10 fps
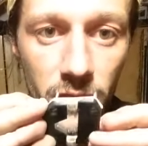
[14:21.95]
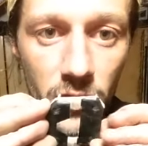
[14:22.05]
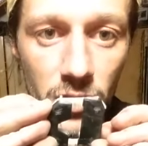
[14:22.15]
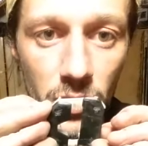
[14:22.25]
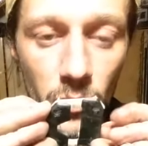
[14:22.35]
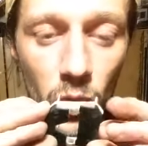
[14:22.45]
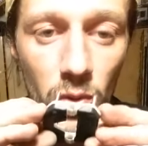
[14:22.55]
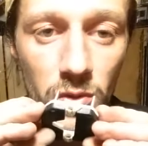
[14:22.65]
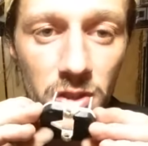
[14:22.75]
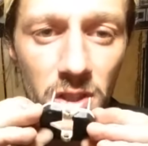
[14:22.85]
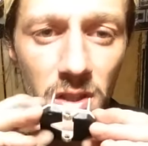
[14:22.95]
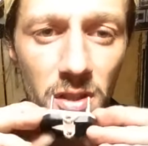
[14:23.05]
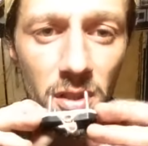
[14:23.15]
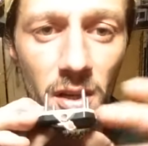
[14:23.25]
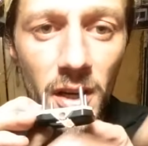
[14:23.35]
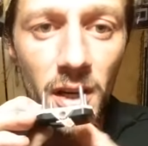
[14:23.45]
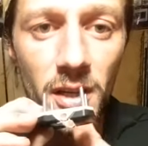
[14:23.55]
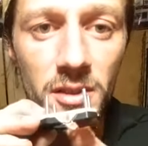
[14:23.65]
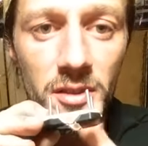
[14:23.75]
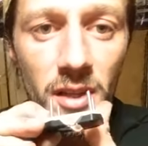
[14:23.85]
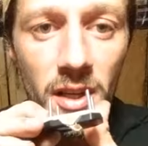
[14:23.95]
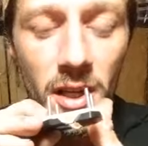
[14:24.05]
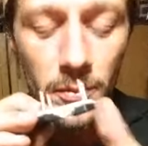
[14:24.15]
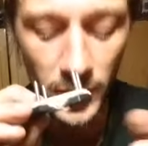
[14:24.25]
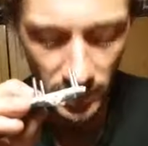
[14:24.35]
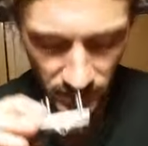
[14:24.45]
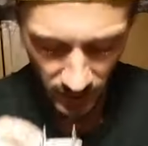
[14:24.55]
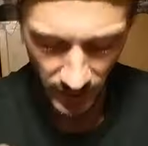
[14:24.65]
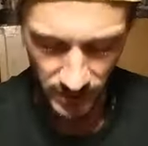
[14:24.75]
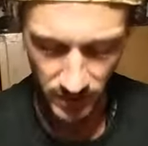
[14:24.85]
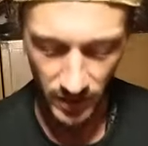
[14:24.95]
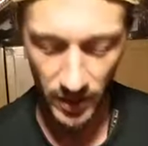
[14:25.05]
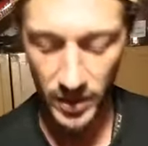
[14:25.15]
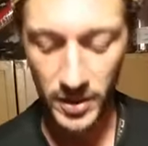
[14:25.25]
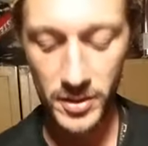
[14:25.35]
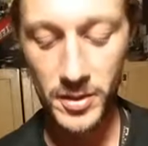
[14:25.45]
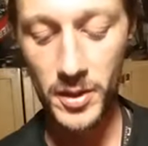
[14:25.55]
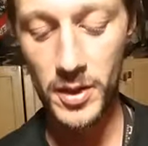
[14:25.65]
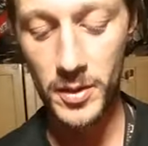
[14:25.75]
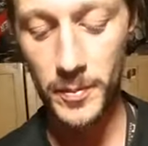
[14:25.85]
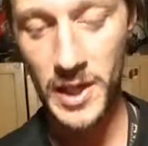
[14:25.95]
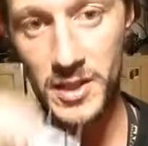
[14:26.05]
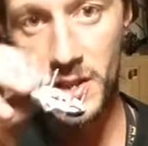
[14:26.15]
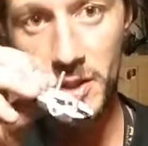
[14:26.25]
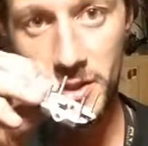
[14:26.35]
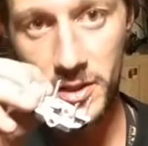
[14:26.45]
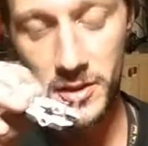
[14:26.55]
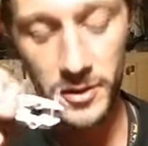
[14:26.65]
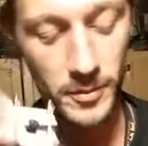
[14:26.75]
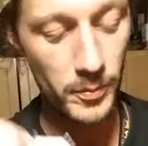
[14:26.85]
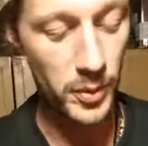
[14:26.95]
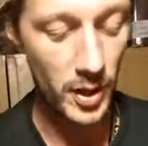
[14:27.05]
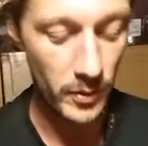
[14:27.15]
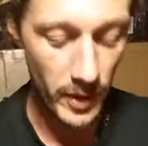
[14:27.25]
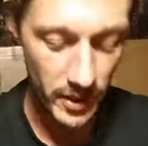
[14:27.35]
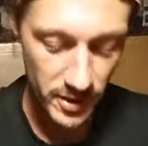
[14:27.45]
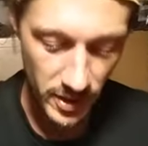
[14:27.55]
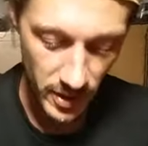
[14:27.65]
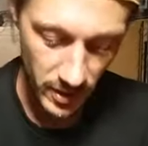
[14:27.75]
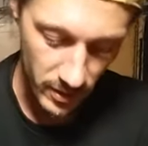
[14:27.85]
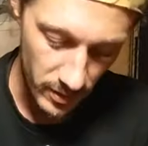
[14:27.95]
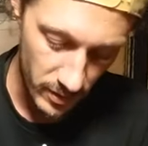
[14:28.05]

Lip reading: Got your immortal T sticking out both sides. So basically this part right here